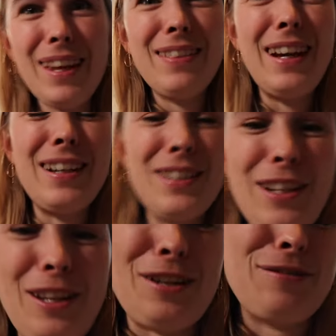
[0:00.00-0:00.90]
there's a
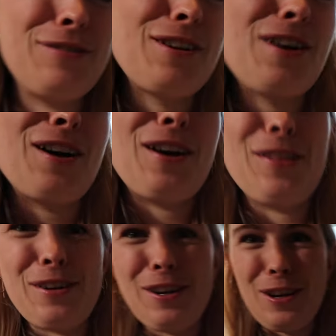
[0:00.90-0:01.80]
lot of
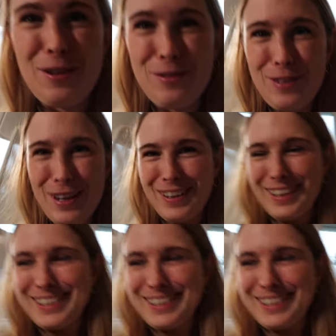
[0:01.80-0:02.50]
other very